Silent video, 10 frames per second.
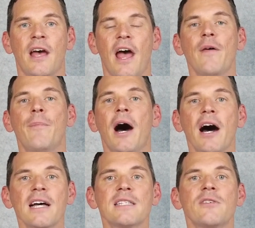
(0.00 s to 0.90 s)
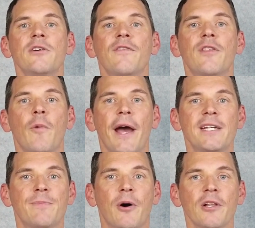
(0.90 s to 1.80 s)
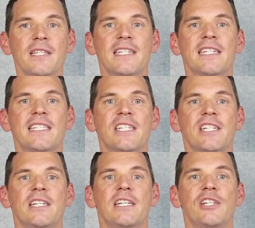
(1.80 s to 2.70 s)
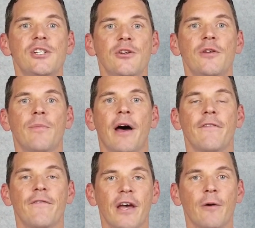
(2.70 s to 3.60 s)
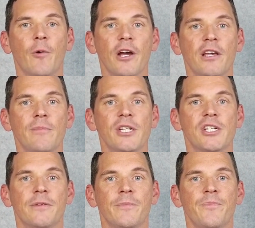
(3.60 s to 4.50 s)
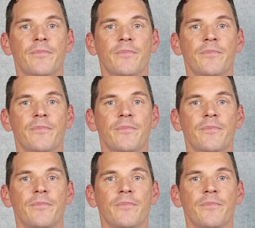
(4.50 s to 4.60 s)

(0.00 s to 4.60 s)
and the pass-through of the wage policy decision in June by the Fair Work Commission.